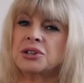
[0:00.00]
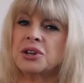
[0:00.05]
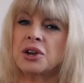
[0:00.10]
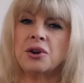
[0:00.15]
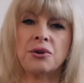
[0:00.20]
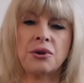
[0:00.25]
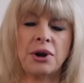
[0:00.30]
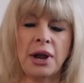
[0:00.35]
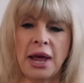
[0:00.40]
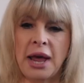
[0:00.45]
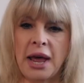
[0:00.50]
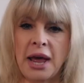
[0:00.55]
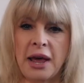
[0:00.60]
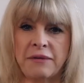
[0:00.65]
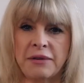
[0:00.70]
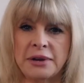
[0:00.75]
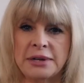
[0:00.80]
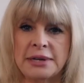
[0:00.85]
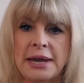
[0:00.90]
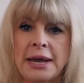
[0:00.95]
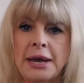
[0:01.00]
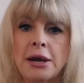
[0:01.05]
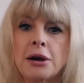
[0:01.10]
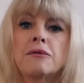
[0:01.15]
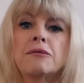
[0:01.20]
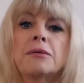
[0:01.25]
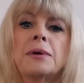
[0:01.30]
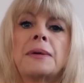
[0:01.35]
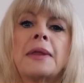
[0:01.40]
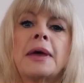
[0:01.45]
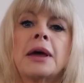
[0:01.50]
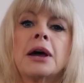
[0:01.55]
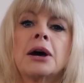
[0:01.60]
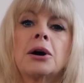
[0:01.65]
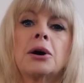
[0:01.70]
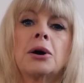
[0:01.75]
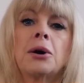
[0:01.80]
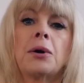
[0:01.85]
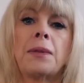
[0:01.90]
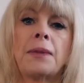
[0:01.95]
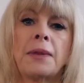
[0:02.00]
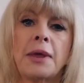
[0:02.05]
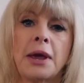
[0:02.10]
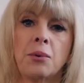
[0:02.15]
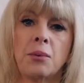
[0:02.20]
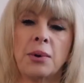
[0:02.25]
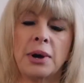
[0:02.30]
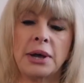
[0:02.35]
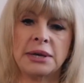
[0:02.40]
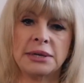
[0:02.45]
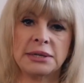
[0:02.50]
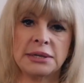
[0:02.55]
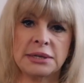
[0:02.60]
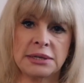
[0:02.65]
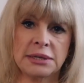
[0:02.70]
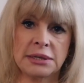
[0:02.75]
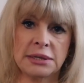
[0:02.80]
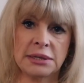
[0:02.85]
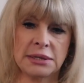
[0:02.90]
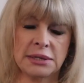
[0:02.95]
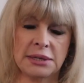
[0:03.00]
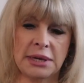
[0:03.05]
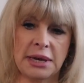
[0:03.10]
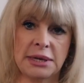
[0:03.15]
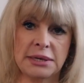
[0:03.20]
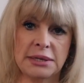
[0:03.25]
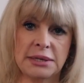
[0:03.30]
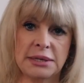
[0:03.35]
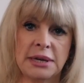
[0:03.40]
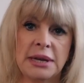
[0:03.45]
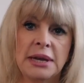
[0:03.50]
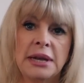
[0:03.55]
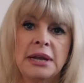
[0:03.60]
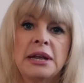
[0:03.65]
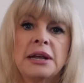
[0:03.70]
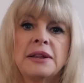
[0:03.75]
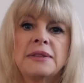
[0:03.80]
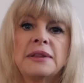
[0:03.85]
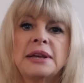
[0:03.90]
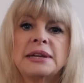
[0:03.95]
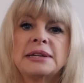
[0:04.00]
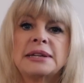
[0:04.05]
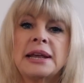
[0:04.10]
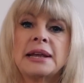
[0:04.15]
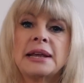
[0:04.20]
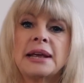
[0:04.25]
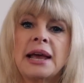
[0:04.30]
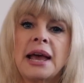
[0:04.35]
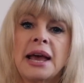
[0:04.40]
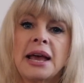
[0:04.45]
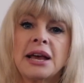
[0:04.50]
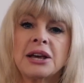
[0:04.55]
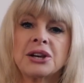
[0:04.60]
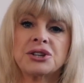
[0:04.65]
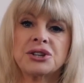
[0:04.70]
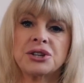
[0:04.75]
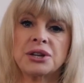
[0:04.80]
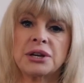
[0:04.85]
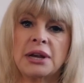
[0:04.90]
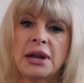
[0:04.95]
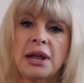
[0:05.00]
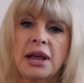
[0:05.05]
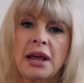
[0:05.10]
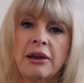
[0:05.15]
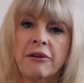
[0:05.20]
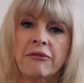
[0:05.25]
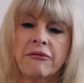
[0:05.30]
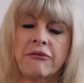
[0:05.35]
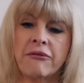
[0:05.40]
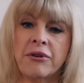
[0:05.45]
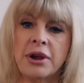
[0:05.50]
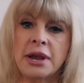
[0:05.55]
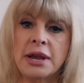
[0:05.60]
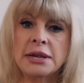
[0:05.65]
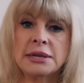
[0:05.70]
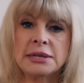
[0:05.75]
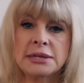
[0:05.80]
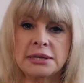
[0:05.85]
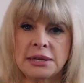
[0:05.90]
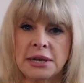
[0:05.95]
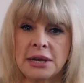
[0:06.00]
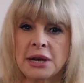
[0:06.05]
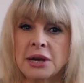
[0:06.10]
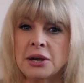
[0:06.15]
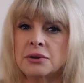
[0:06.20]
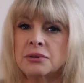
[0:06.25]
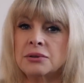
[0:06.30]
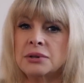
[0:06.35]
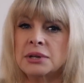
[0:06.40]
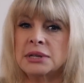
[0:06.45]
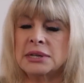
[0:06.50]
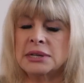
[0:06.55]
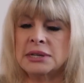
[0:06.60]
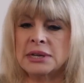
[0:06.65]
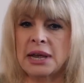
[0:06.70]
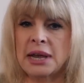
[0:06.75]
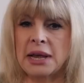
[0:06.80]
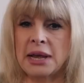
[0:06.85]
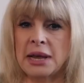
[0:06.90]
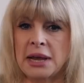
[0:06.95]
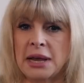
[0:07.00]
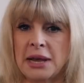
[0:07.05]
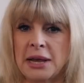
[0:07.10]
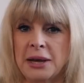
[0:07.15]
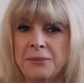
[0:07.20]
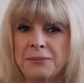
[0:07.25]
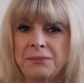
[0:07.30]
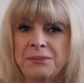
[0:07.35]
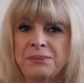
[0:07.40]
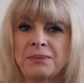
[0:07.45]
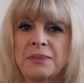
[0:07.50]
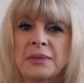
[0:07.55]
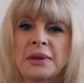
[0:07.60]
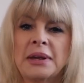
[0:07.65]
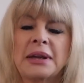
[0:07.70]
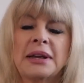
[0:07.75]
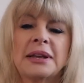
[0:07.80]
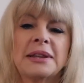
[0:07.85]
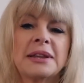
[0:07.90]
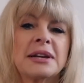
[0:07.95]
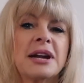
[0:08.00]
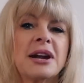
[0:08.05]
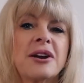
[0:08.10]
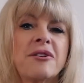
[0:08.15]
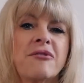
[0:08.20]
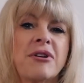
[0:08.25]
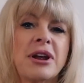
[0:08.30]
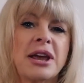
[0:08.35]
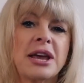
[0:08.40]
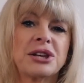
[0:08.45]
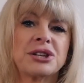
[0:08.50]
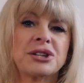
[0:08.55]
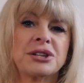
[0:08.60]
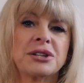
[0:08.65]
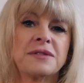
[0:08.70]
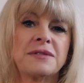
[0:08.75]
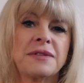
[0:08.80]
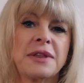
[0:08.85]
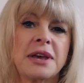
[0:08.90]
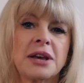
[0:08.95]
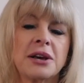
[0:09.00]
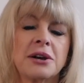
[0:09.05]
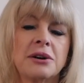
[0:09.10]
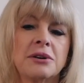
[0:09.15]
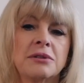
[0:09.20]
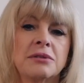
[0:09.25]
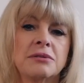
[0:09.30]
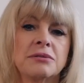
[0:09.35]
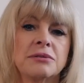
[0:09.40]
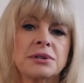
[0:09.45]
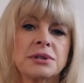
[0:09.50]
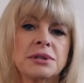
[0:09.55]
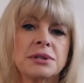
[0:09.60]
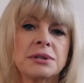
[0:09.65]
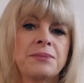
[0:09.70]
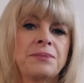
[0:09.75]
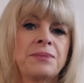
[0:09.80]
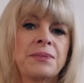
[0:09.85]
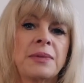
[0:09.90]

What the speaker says: don't have a day off when they are on their way to success. They take action every single day in the direction of their goals.